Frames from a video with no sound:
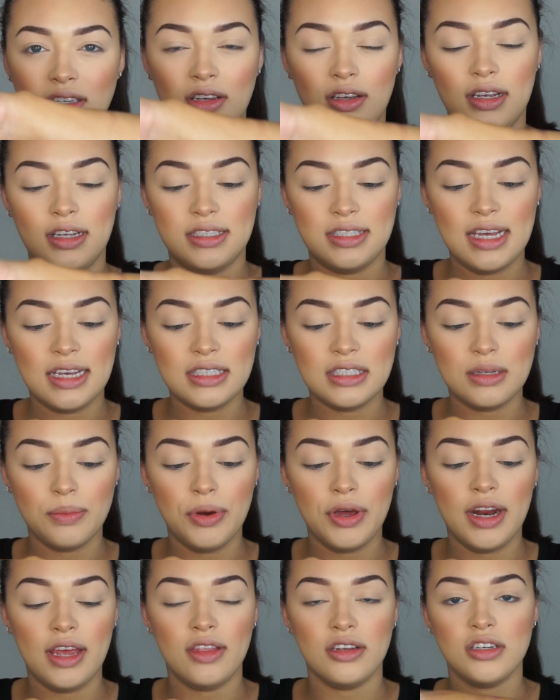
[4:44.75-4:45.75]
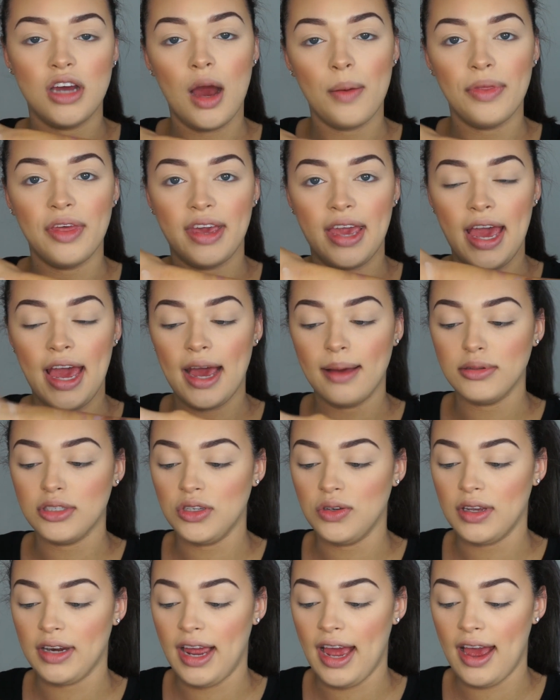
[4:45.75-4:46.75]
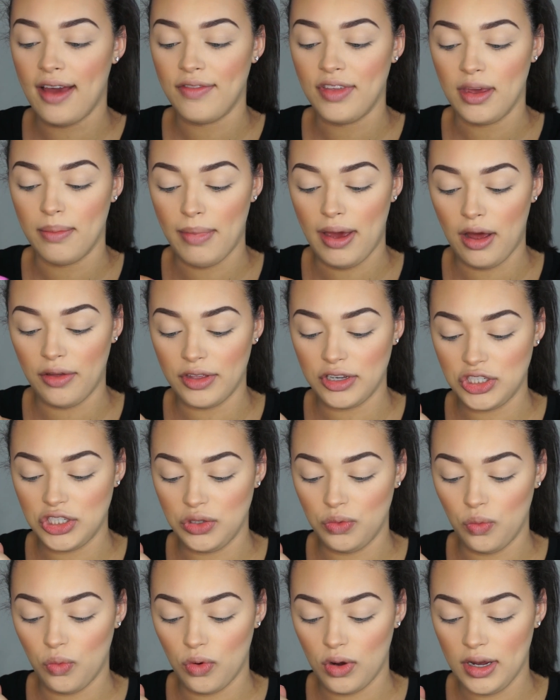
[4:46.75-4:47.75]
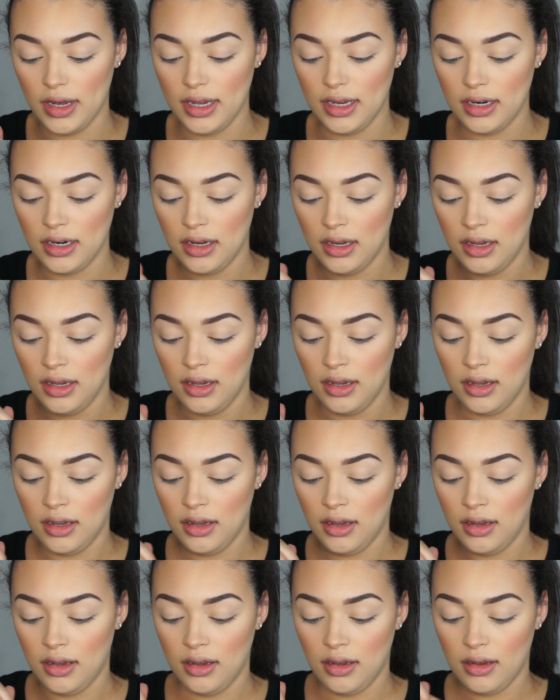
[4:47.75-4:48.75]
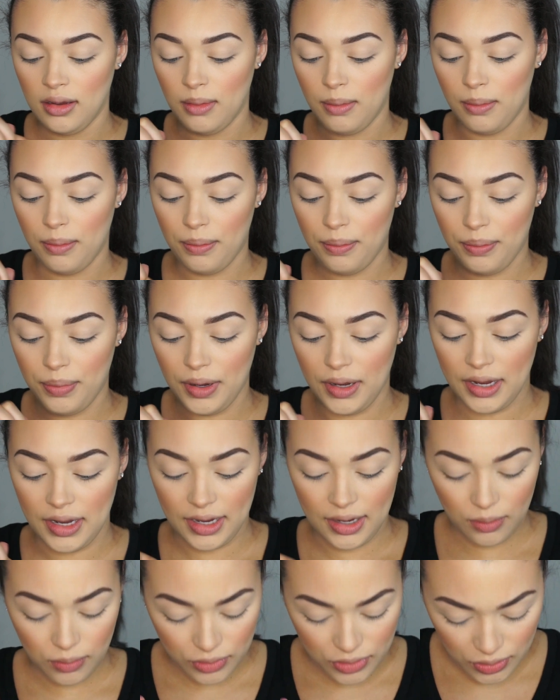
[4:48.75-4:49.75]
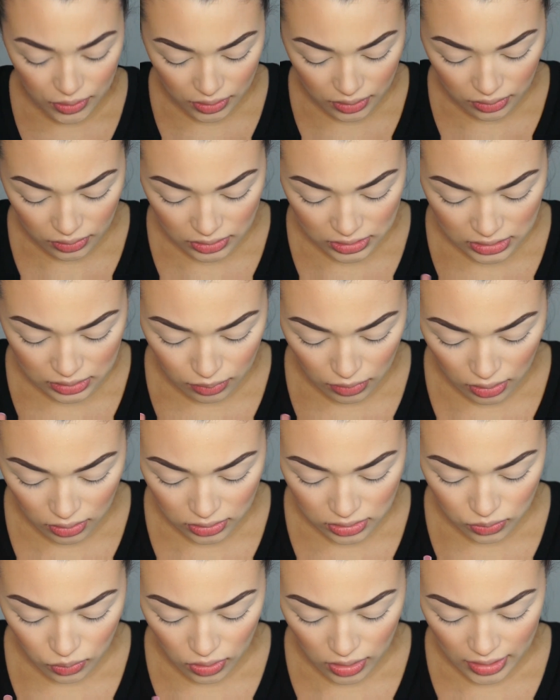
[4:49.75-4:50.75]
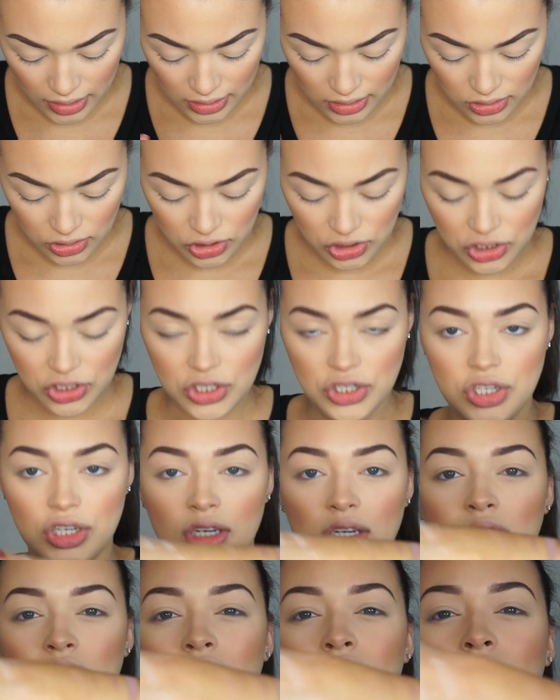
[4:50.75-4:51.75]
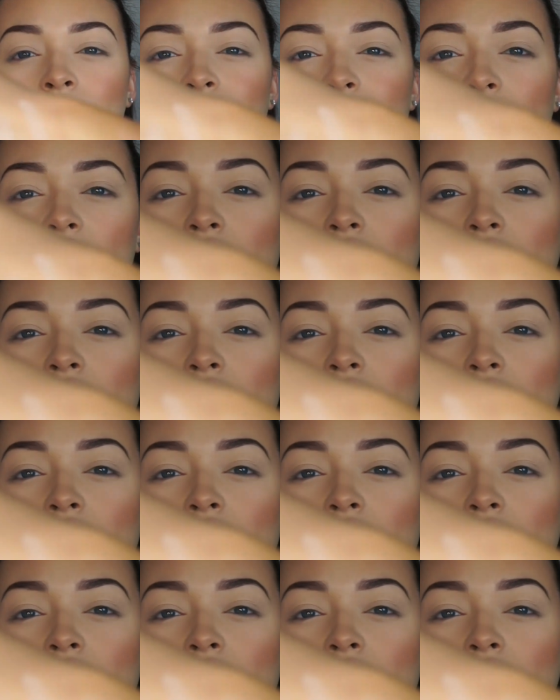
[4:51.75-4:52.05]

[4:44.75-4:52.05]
It says to put it in the top of the cap so you can have the amount that you want. But we'll do a little small swatch. I